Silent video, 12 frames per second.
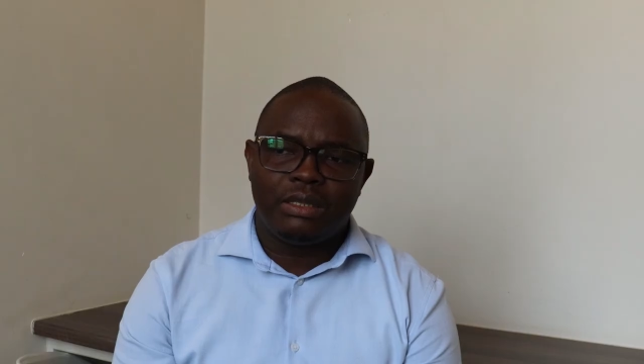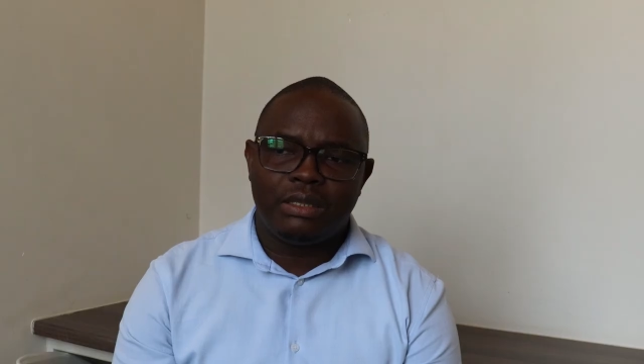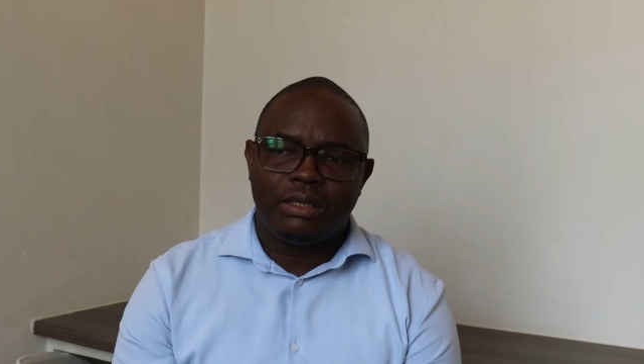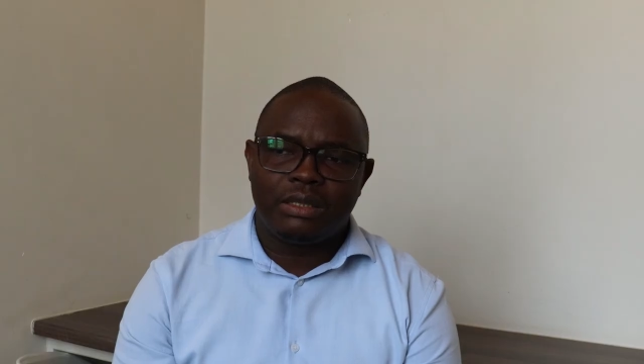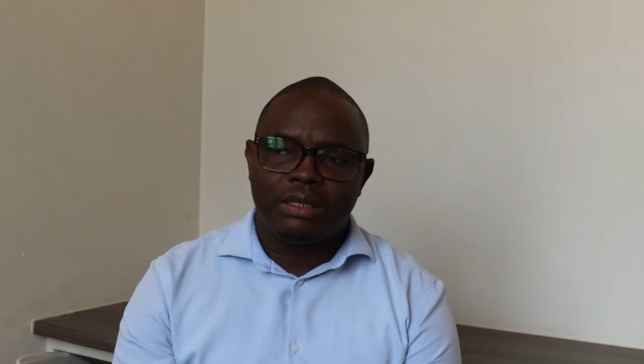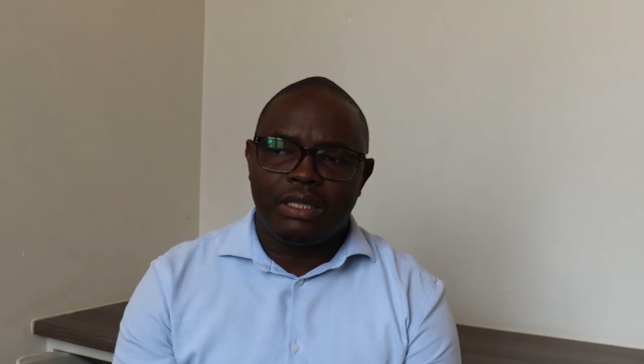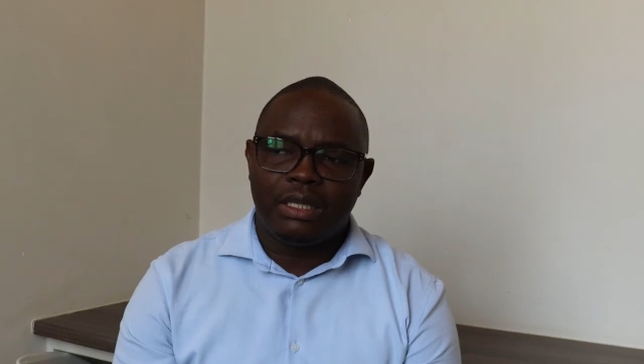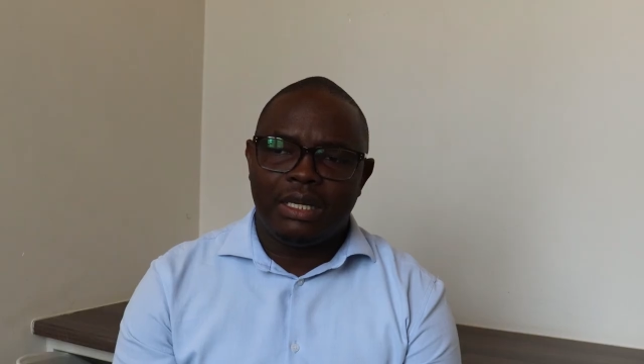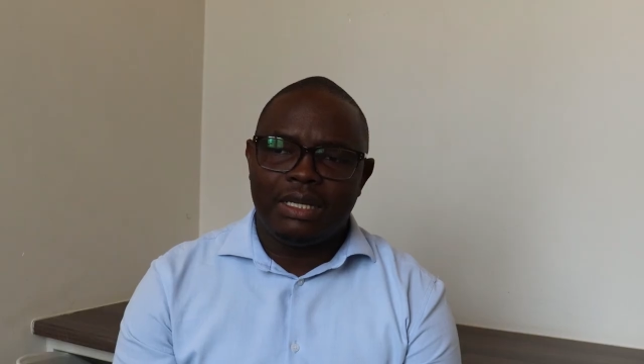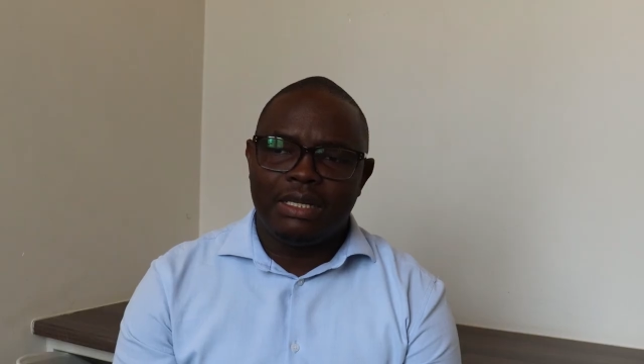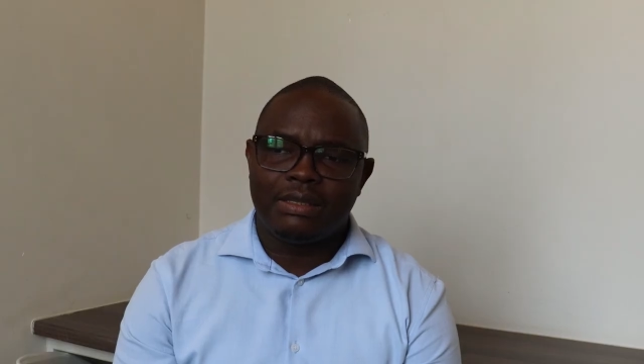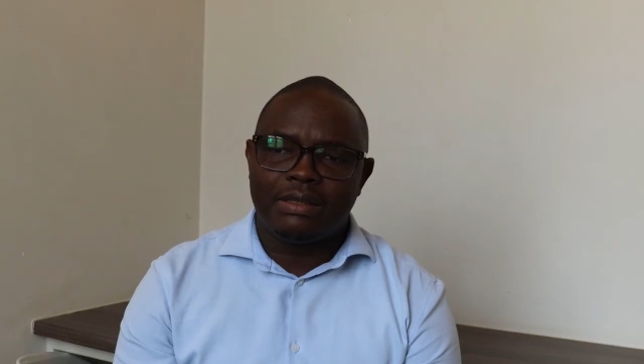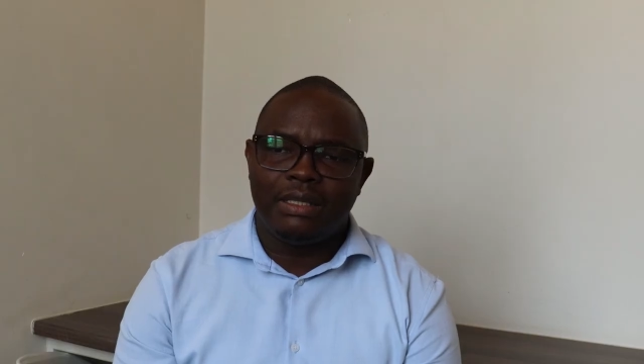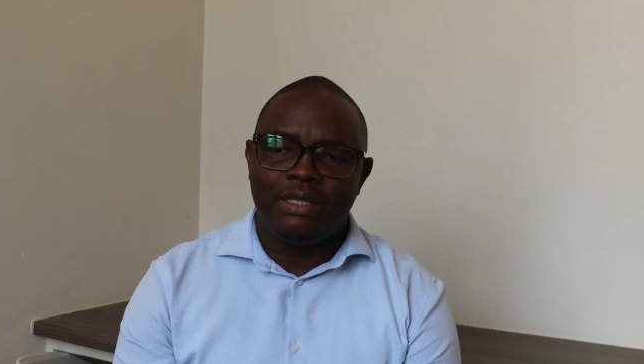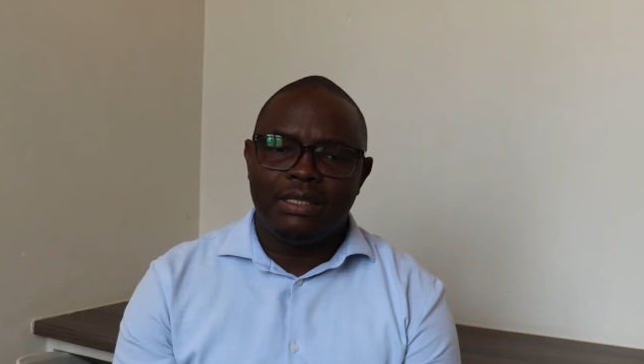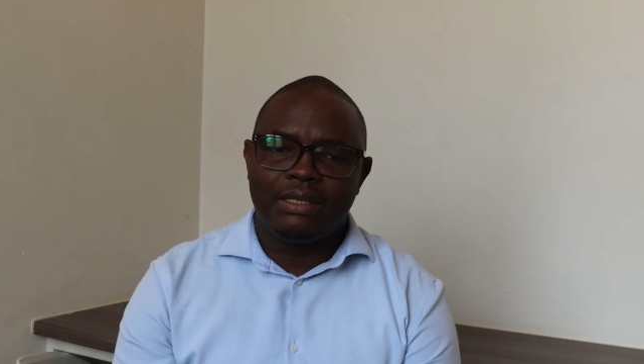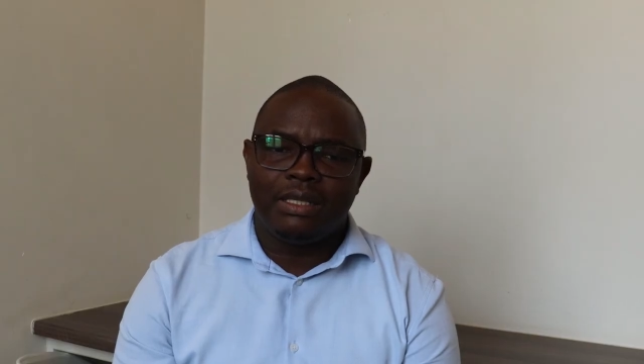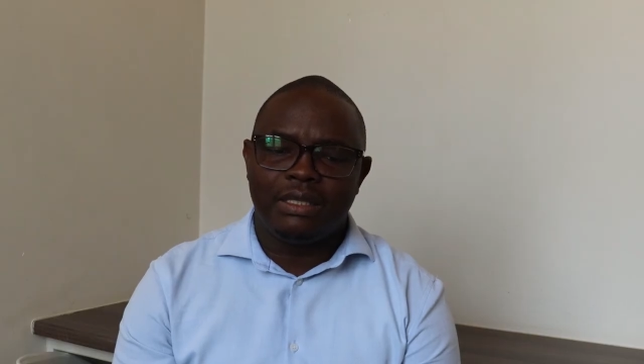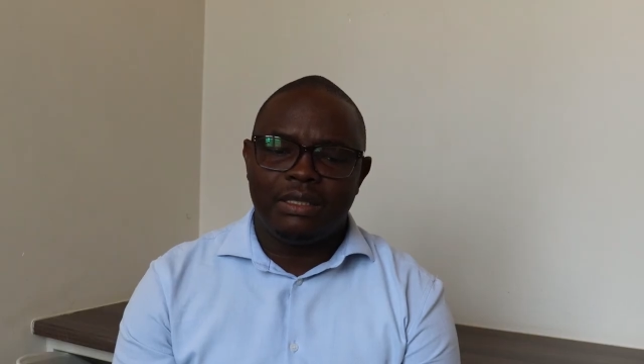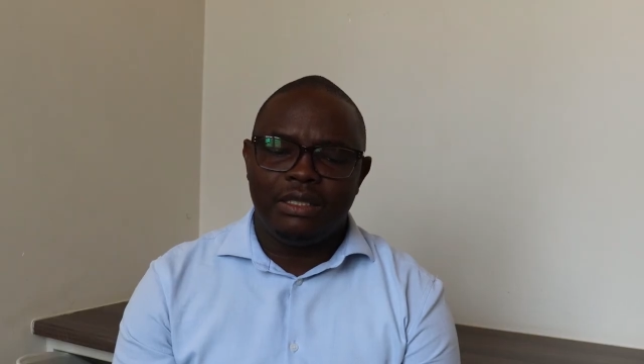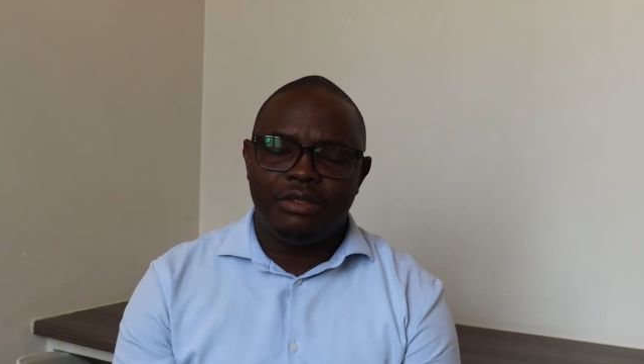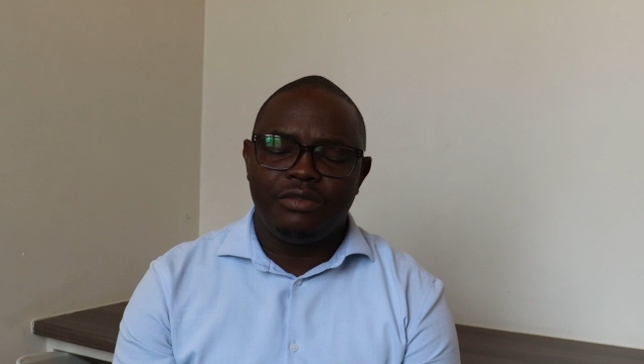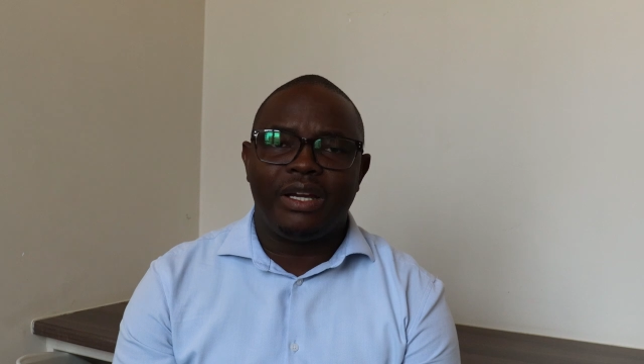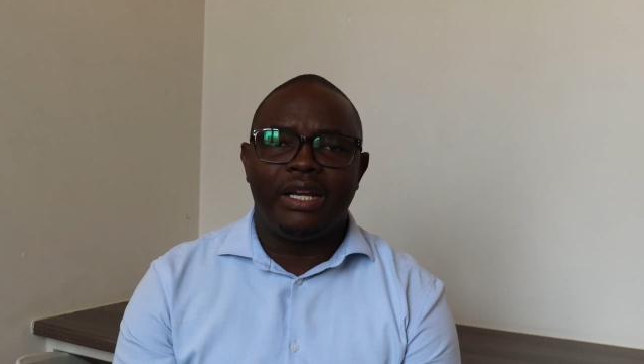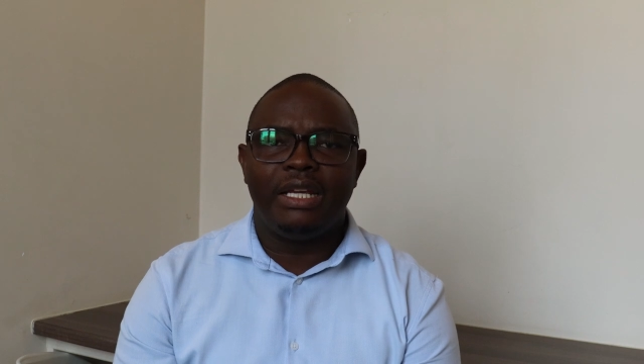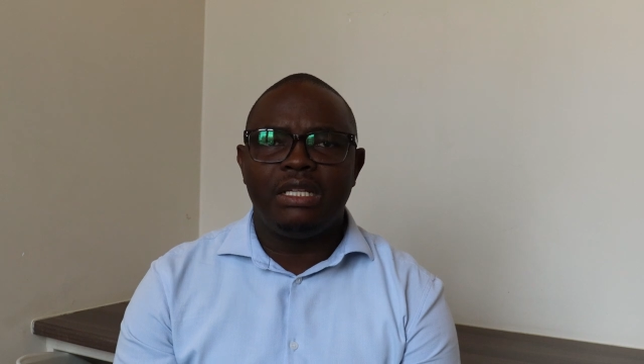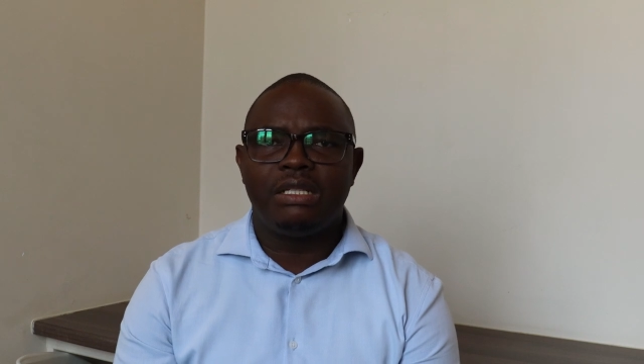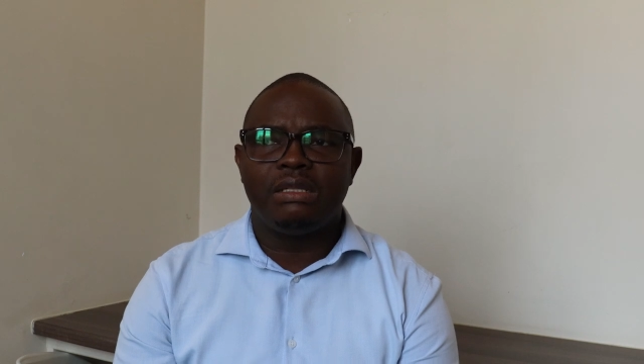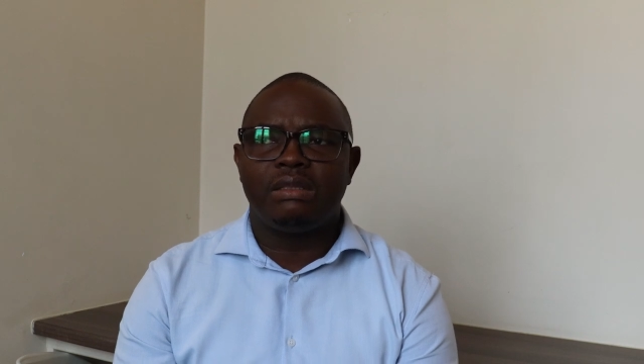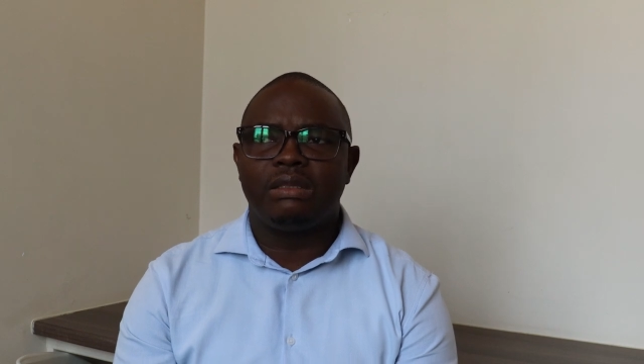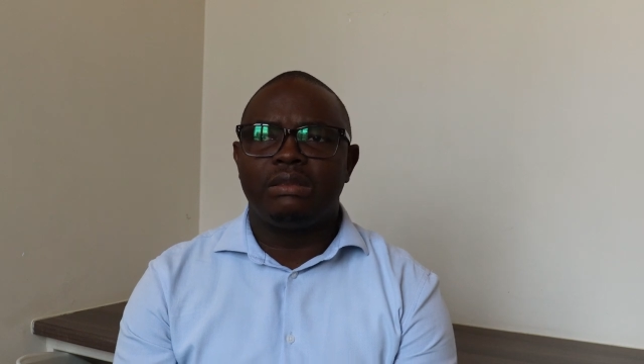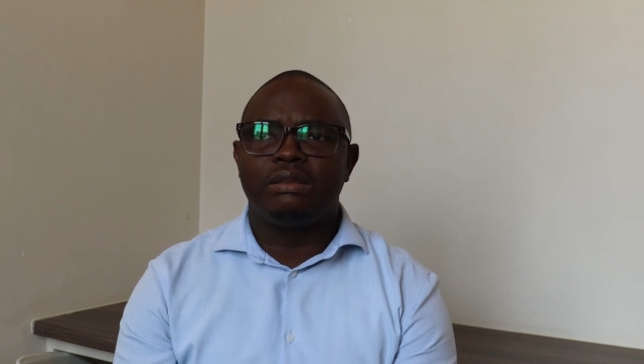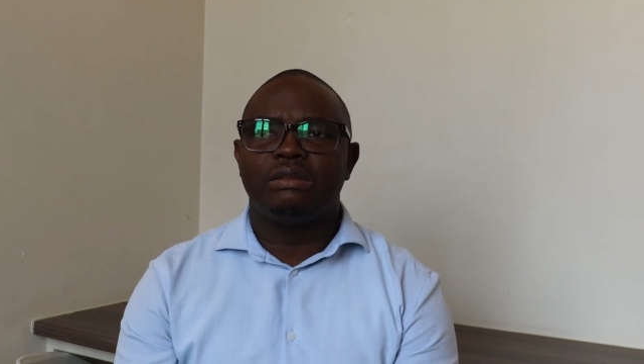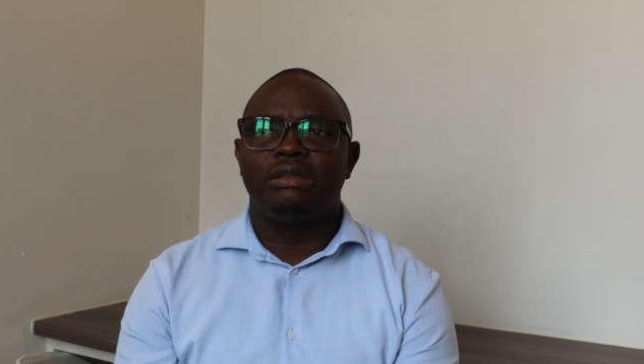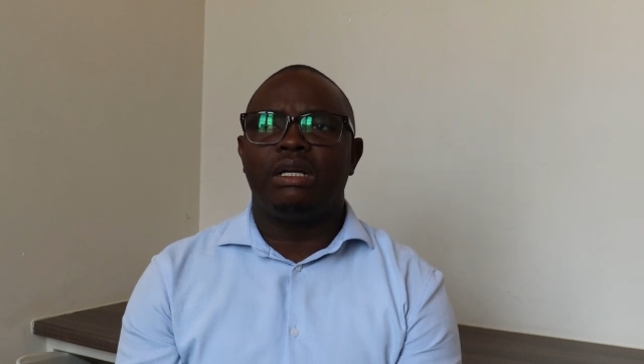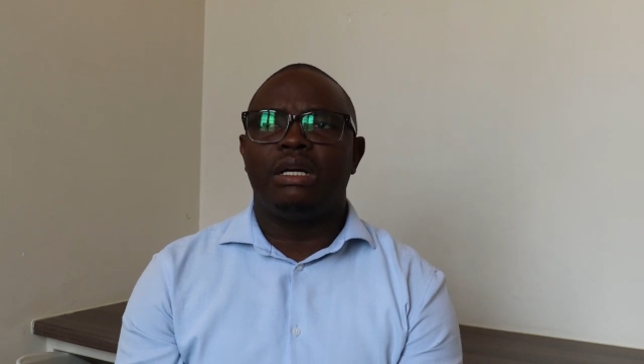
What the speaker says: must understand is that the financial